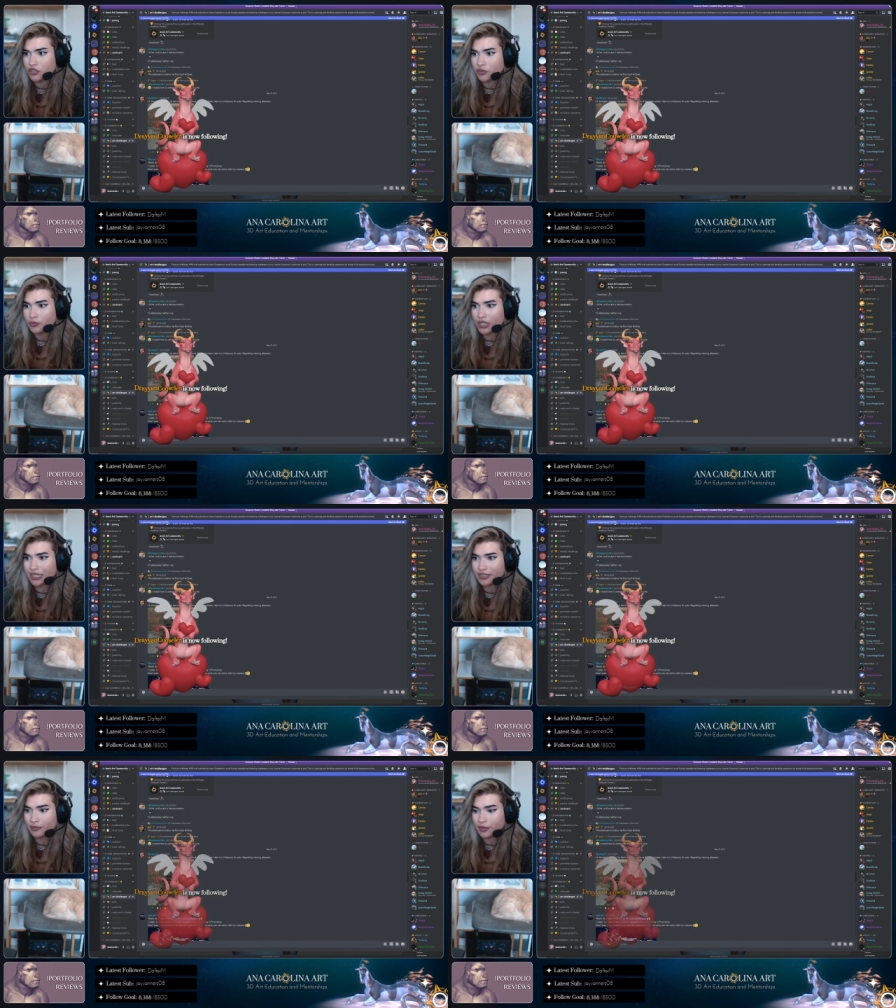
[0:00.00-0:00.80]
to
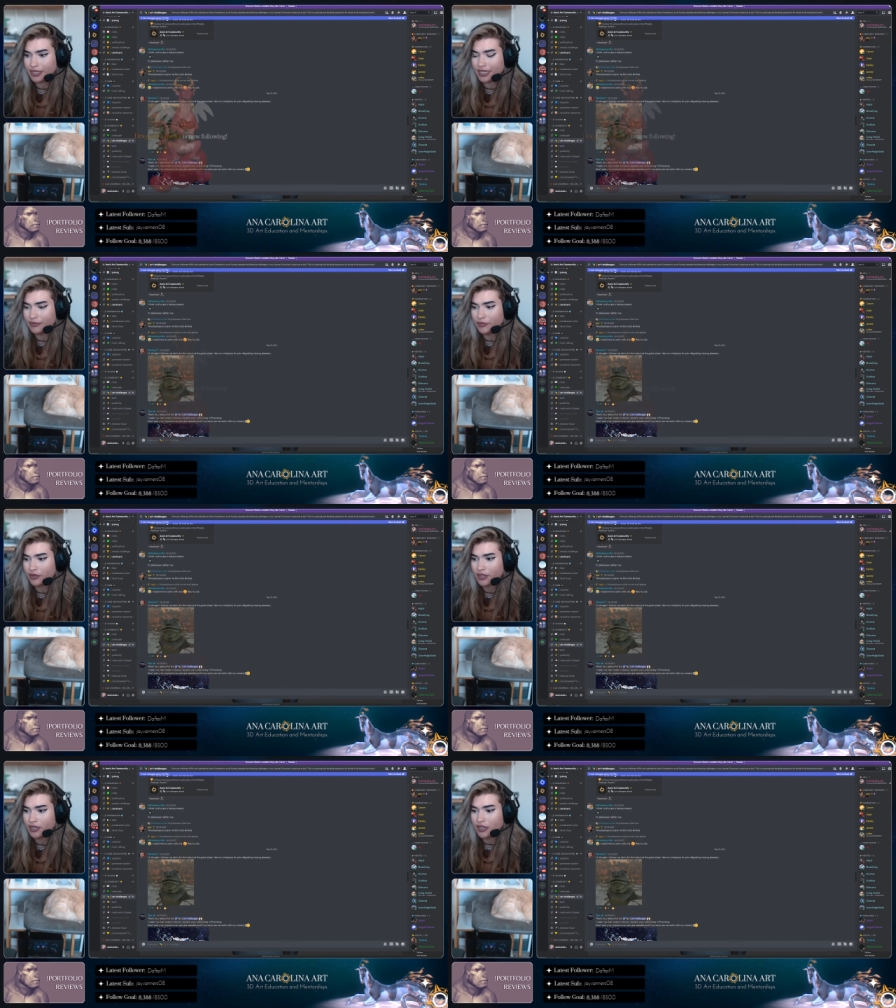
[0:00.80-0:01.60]
put it simply,
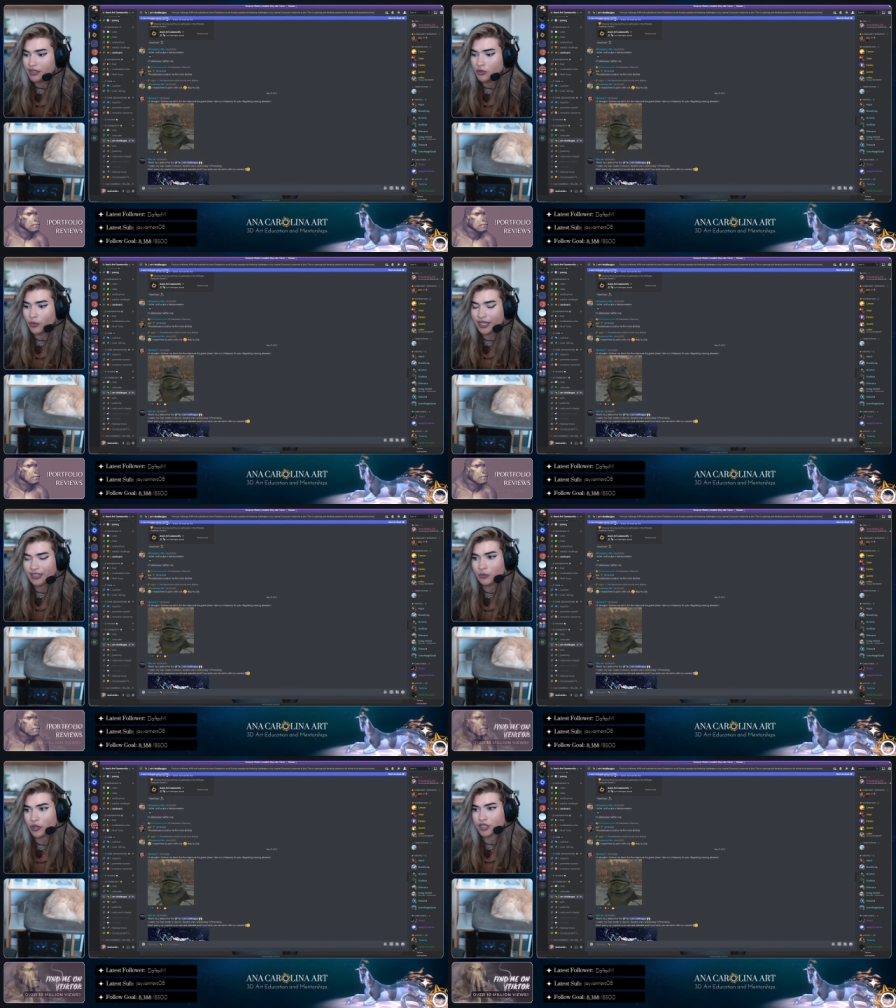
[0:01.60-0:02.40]
the
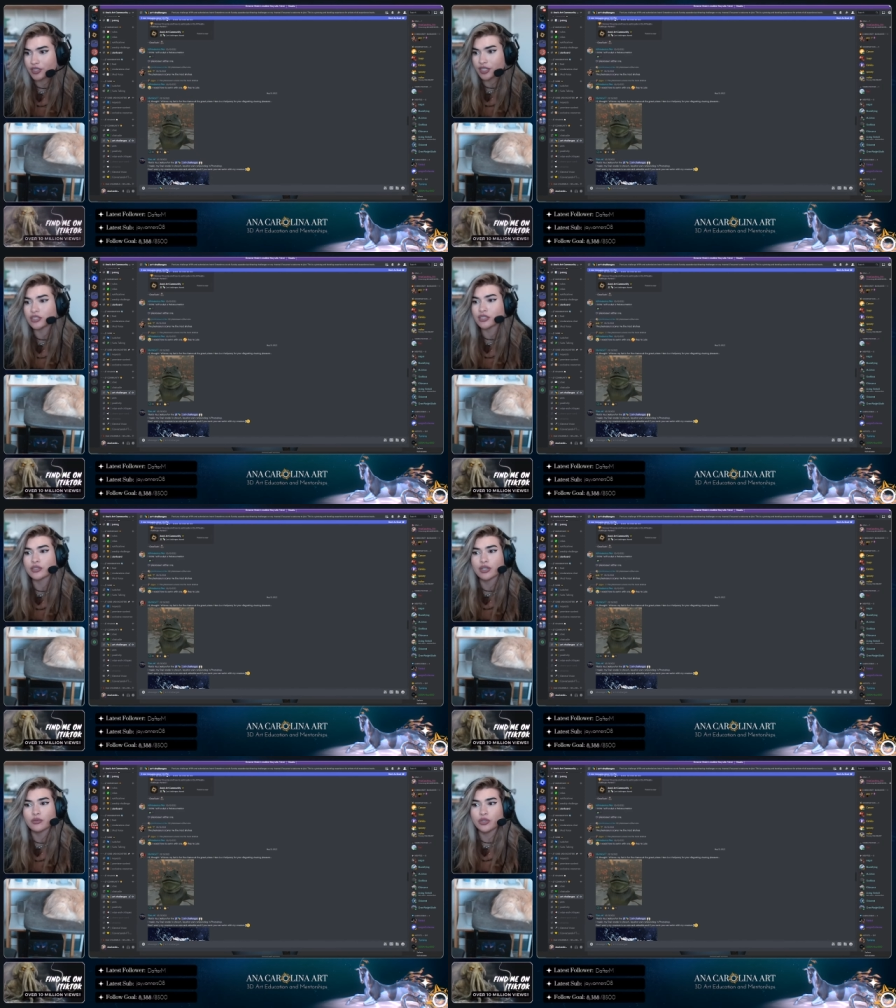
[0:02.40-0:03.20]
way it works
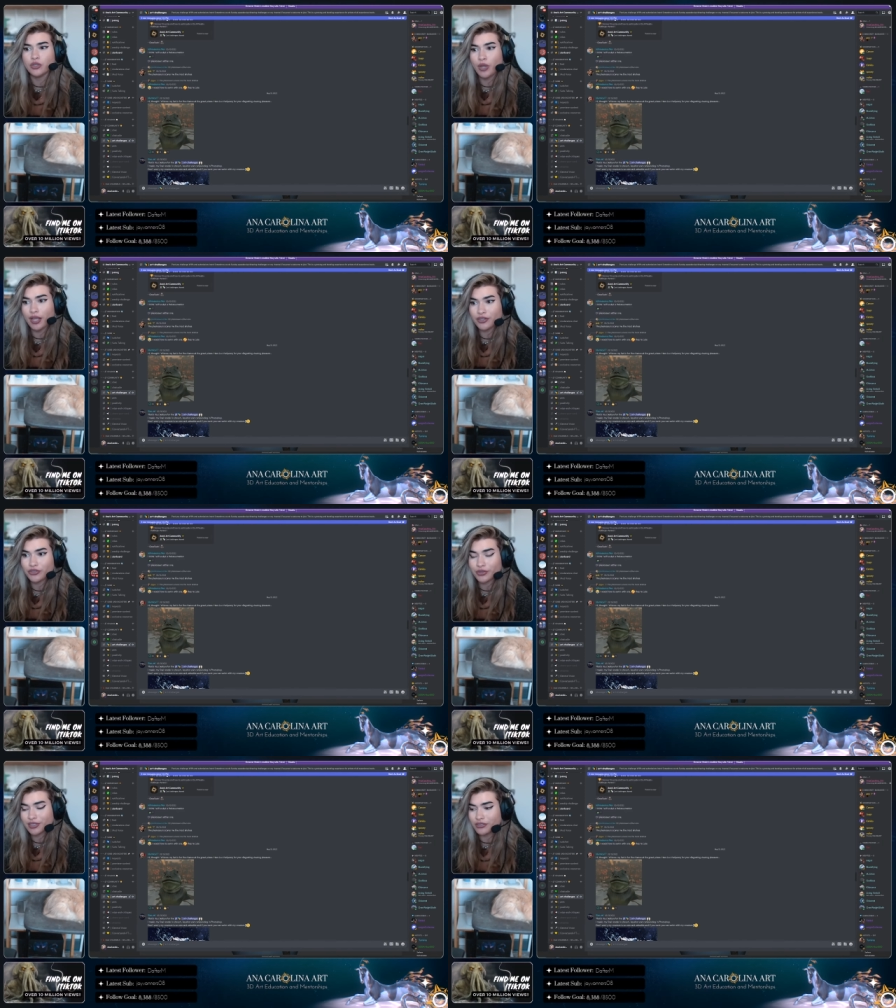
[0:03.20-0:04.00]
is you
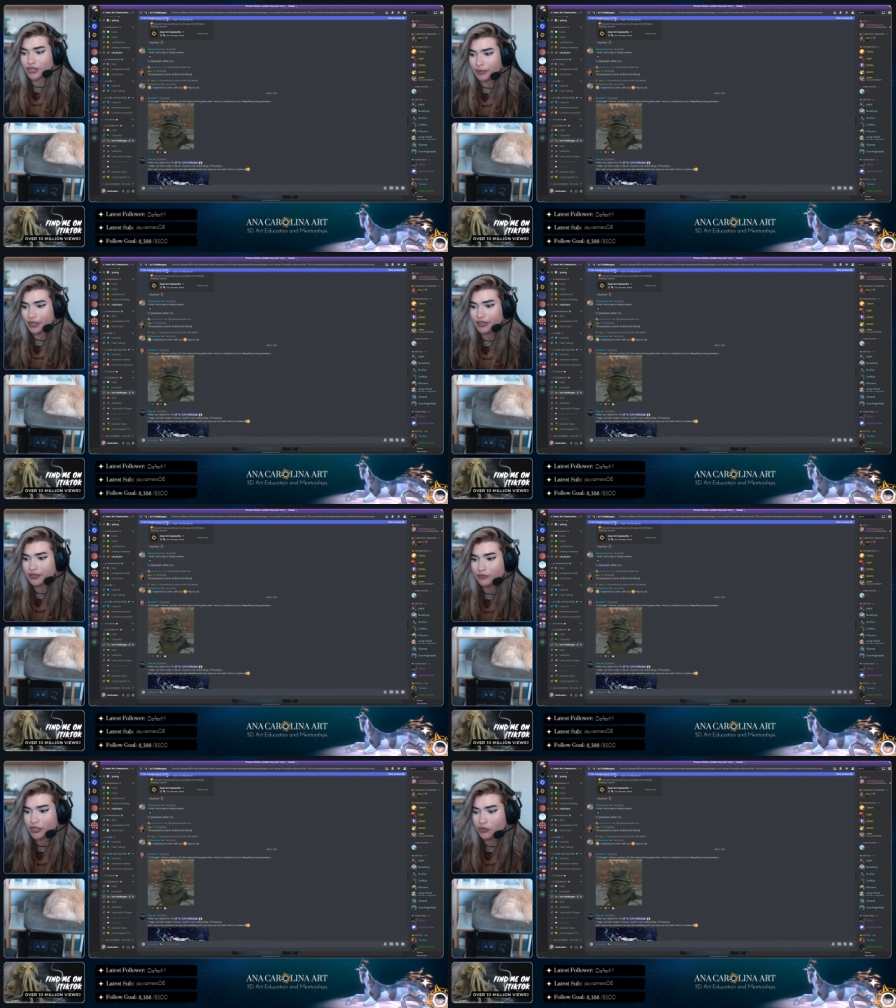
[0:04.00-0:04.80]
guys chose a
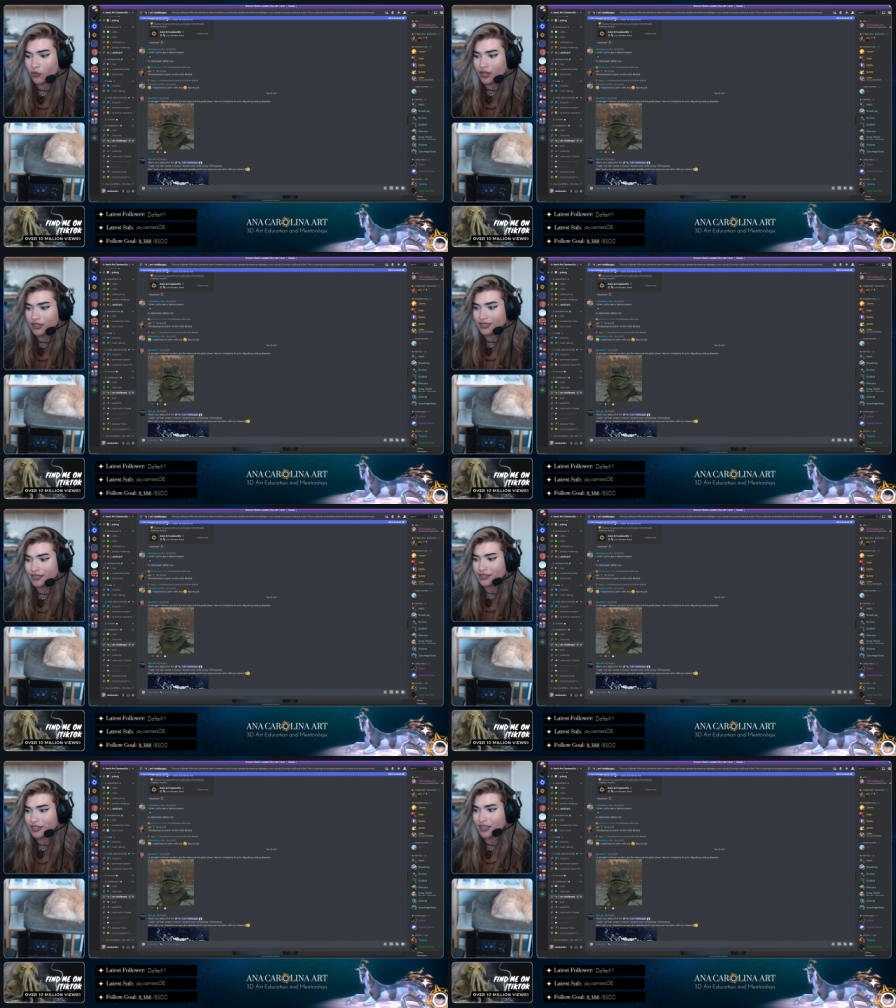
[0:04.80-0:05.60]
topic, which
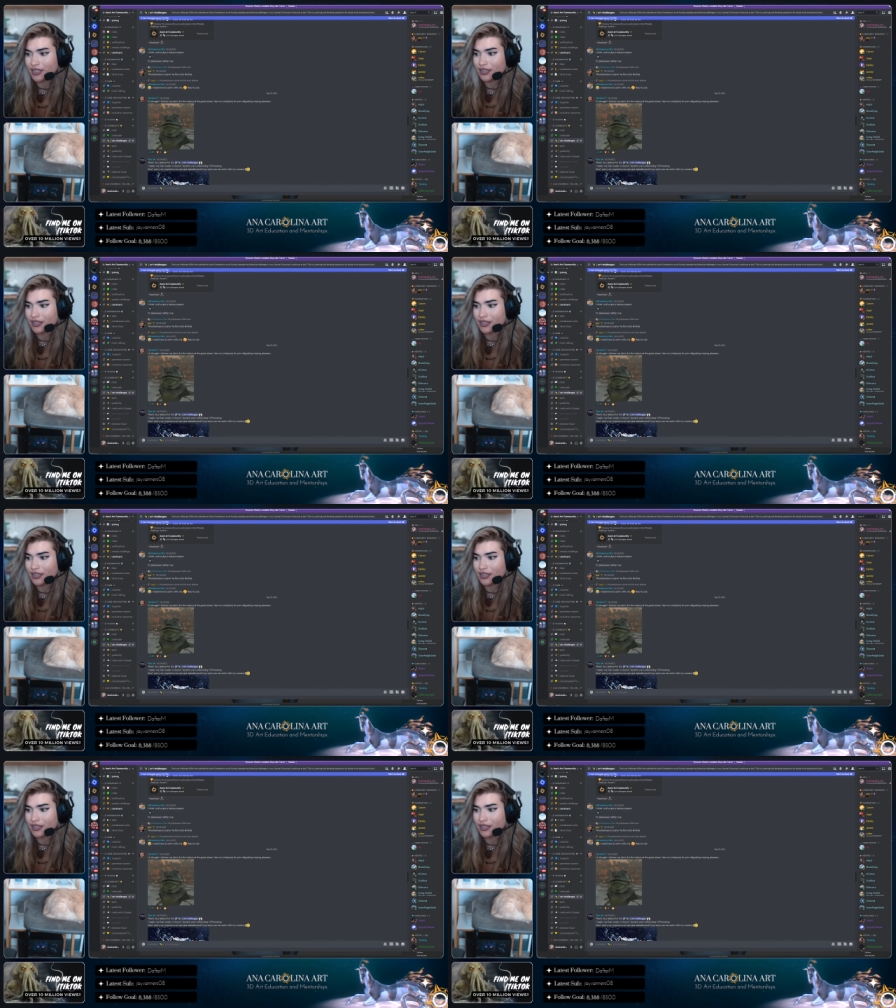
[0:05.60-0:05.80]
was